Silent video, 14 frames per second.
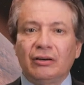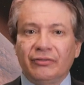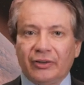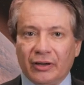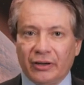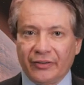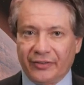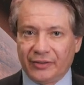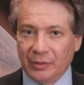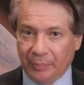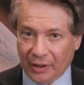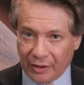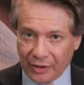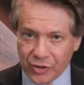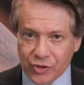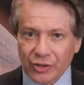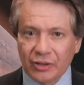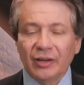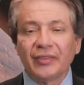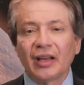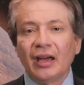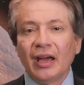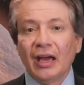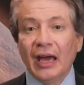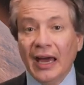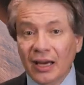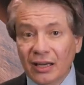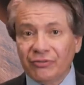of Earth's departure
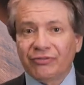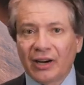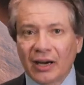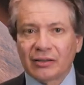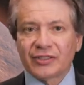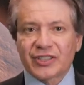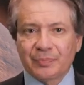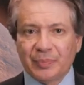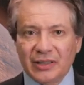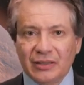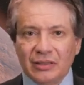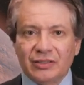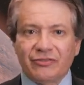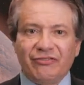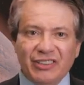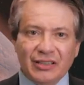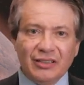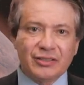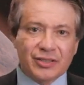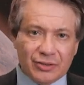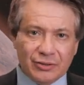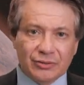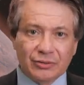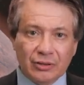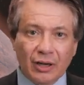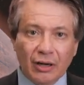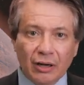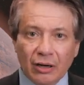and final speed v
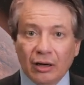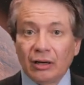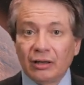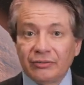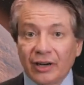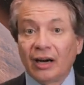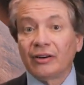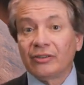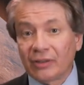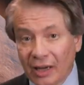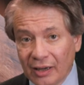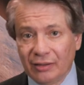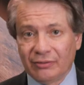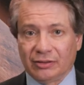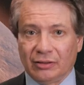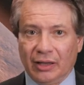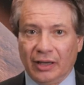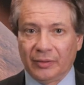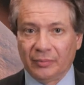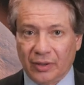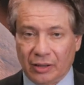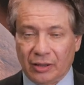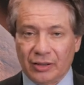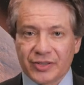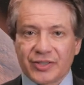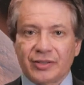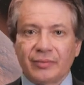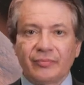two of arrival at
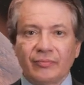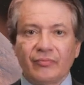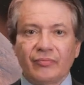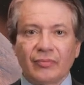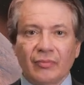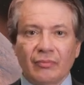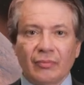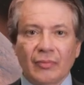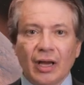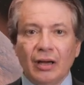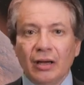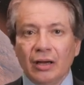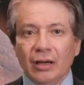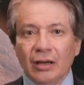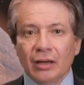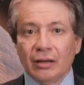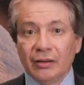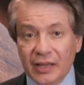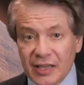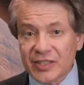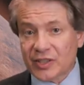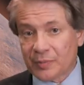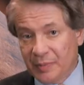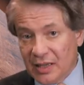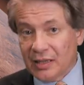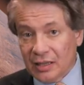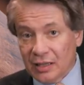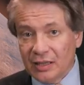Mars. These
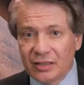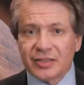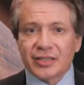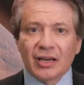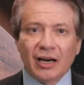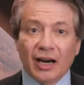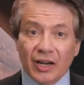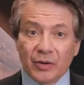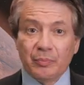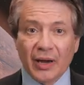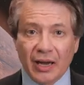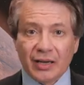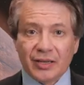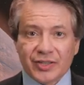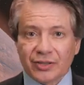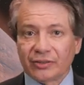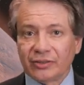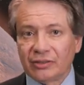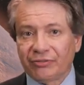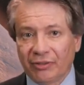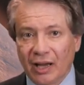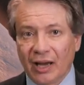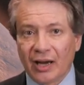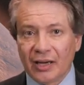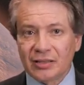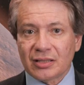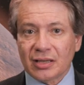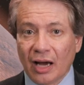speeds are based on the
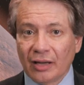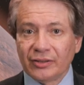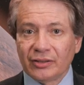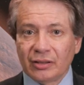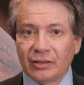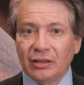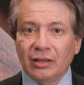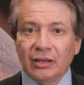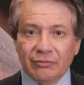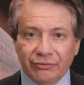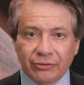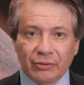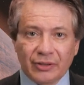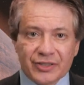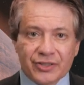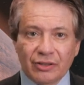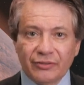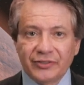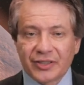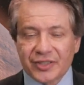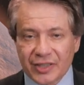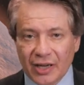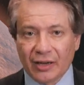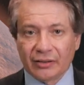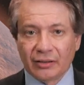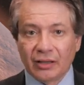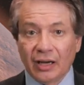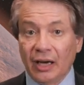flight under the influence of the
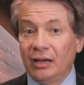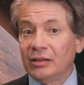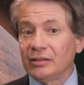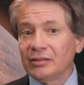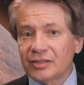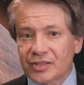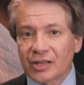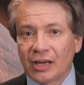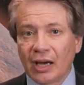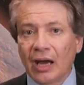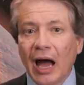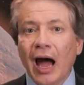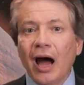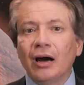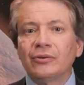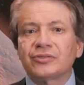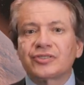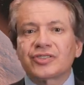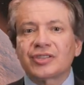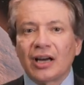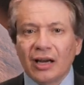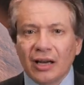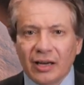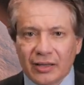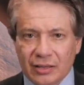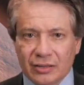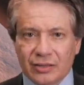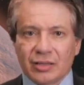Sun, hence
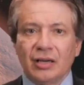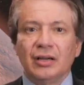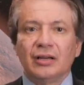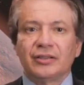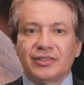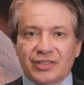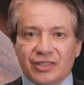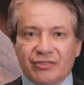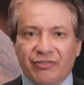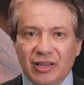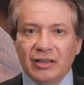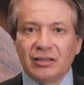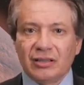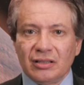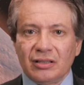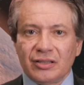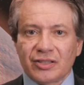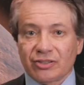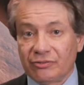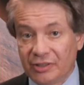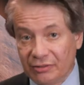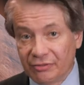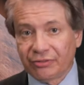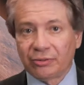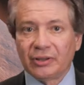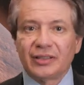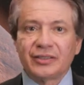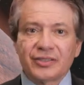outside the spheres of
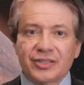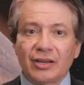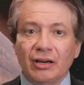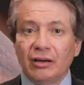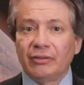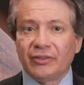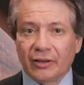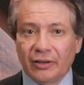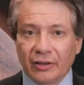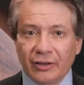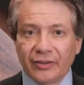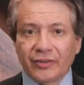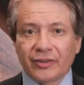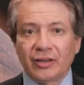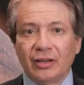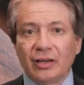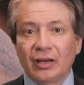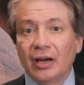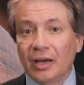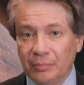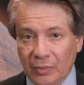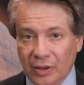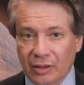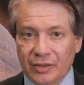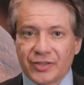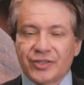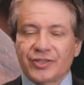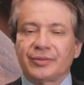influence of Earth and
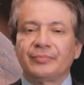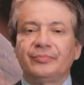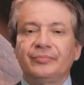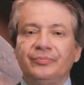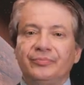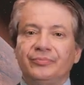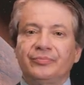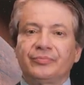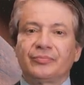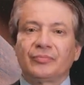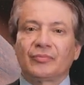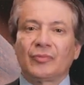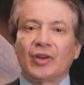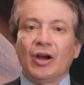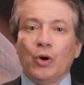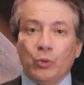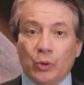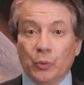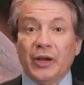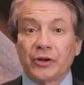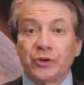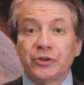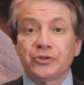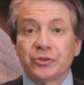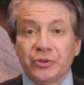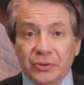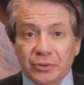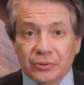Mars. What we are going
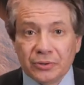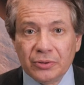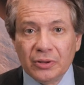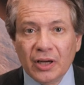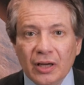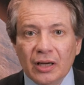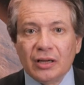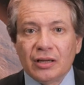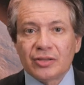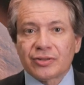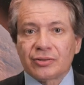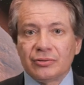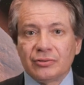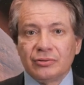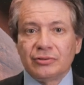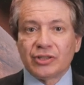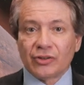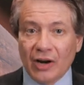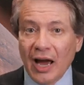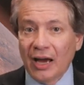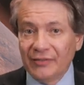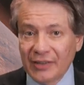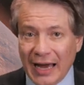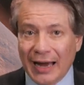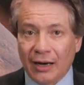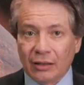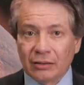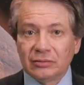to do is to derive
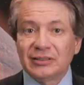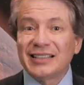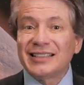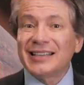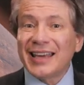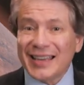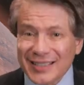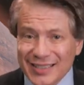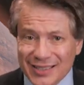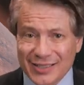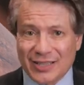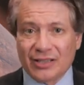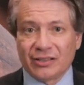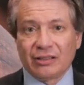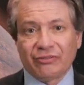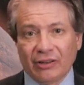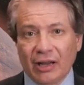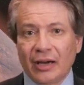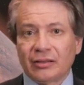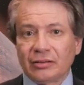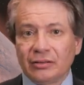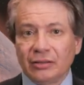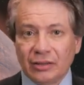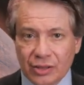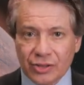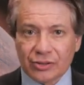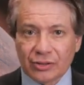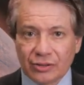now the necessary flight
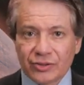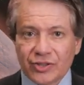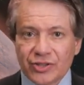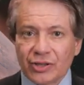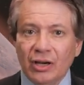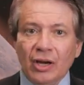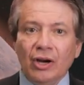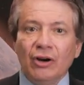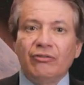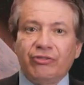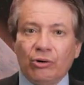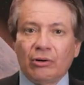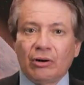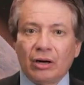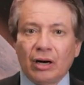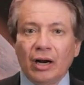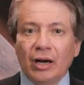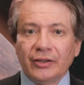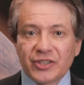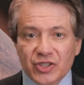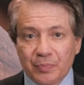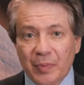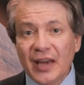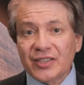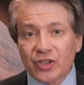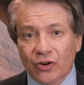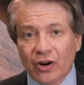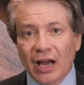conditions for the
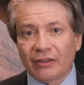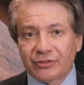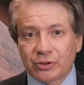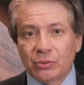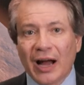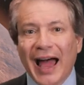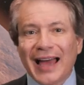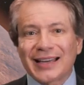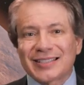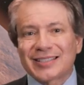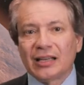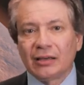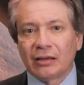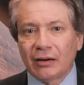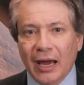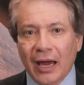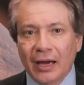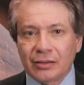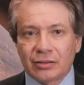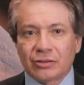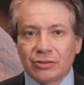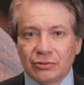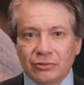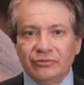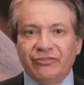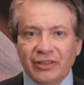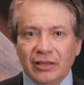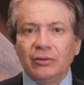spacecraft to accelerate
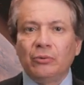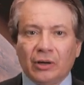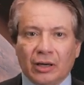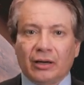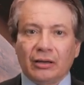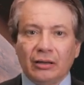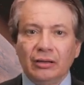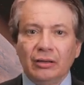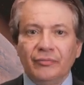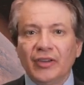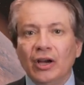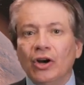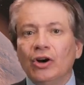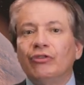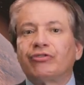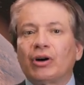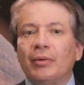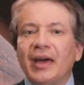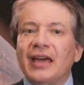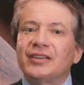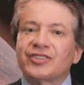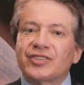to v one from a